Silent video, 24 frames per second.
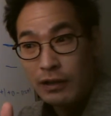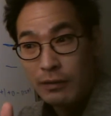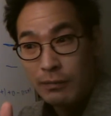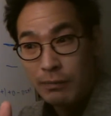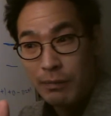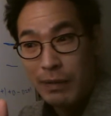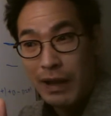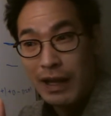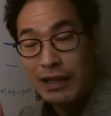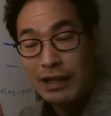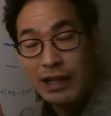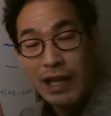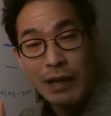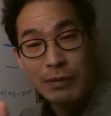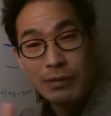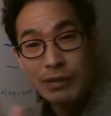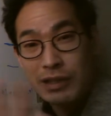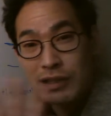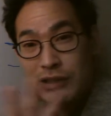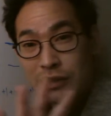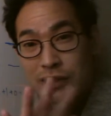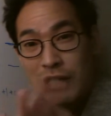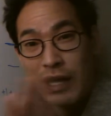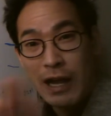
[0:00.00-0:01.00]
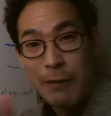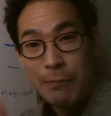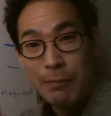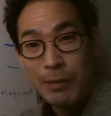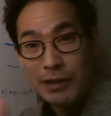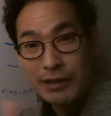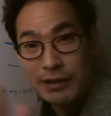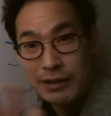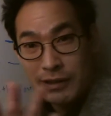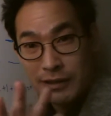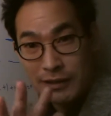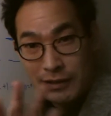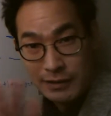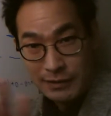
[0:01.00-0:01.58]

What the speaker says: Many times it's the opposite.